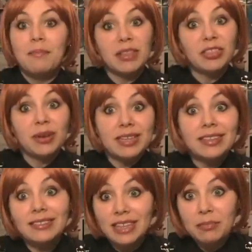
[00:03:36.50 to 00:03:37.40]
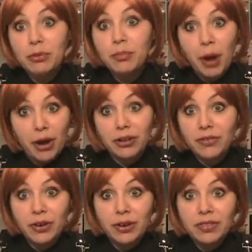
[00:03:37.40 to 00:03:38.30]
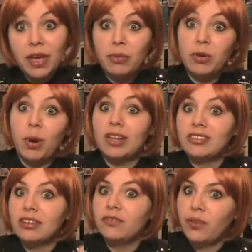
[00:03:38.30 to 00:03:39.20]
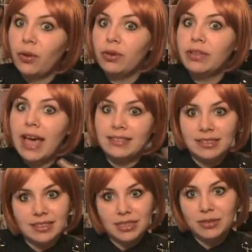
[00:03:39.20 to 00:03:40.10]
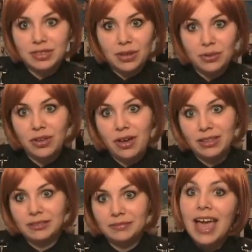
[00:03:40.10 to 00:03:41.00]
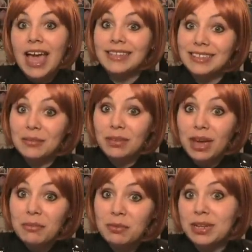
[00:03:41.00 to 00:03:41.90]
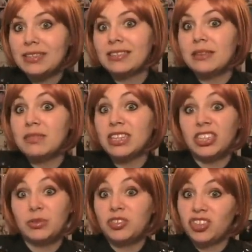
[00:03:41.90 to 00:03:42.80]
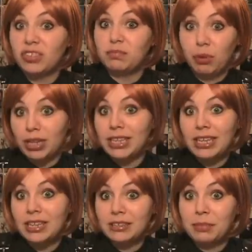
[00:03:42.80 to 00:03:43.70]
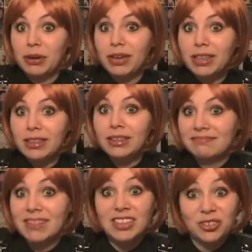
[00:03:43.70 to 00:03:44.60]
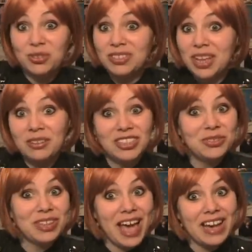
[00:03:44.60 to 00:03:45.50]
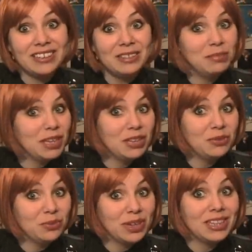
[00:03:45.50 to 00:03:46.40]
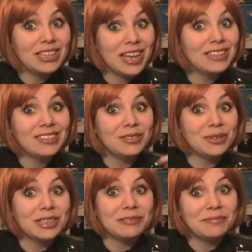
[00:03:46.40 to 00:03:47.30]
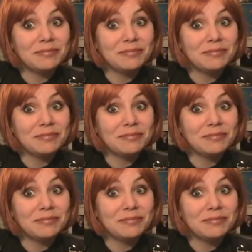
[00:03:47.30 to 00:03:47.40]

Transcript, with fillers: But there is a deeper part of her that we watch unfold as the series goes on. And sometimes when it seems like she was just bullying the spirit, it turns out she was actually being really nice to it.